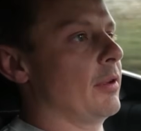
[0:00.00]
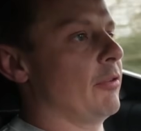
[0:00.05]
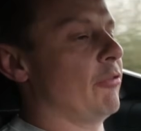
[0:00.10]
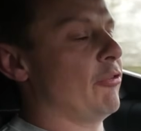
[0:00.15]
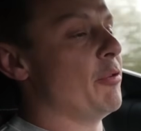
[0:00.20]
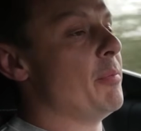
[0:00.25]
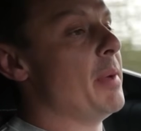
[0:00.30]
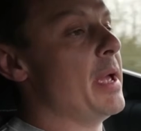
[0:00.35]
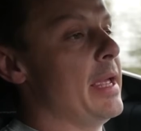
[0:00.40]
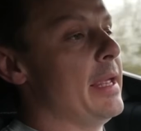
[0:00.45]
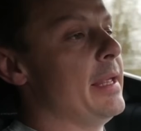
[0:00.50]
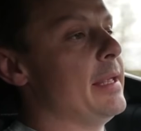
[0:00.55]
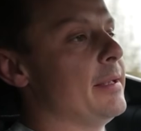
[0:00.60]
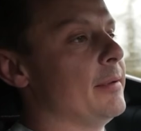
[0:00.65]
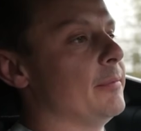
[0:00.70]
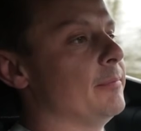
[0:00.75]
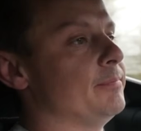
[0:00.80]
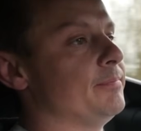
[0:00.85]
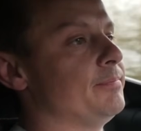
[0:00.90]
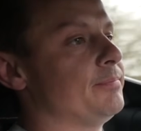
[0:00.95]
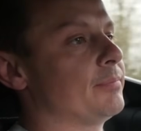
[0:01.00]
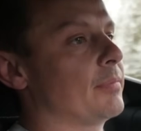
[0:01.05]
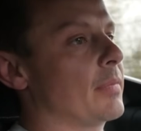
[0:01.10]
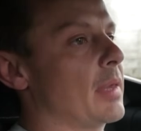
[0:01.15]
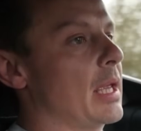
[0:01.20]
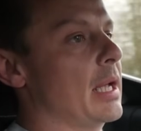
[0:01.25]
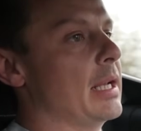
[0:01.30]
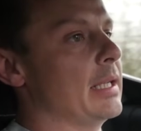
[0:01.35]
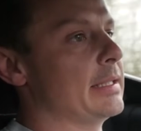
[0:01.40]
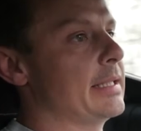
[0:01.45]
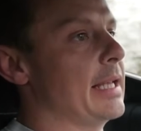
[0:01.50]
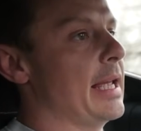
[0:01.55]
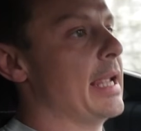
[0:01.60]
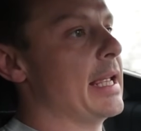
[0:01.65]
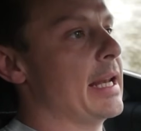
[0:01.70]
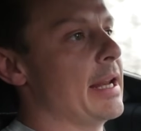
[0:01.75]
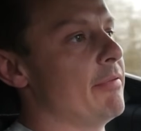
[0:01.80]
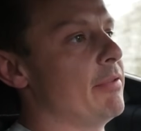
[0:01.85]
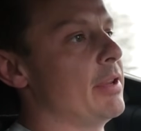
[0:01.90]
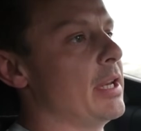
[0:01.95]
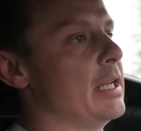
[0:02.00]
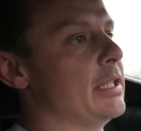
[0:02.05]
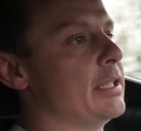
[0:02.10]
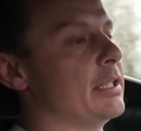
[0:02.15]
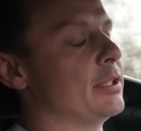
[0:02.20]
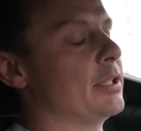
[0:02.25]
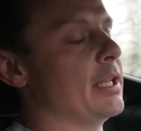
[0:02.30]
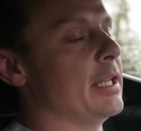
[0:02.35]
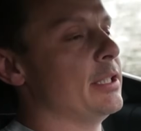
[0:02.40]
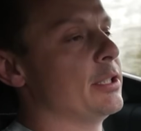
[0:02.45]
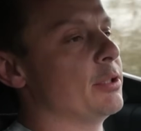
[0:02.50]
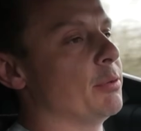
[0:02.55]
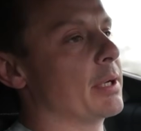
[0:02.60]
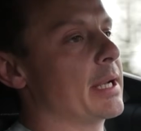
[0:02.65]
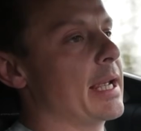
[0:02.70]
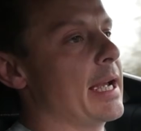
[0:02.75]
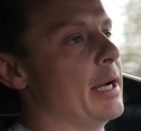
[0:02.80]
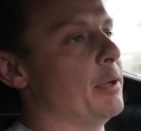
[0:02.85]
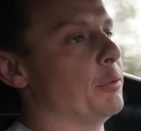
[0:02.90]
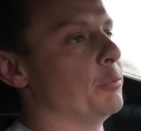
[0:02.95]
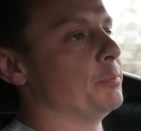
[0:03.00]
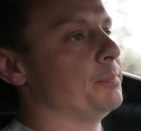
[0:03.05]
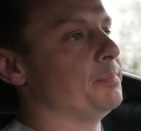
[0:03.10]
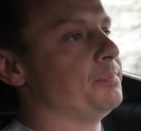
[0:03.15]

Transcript: For me, taking everything into account,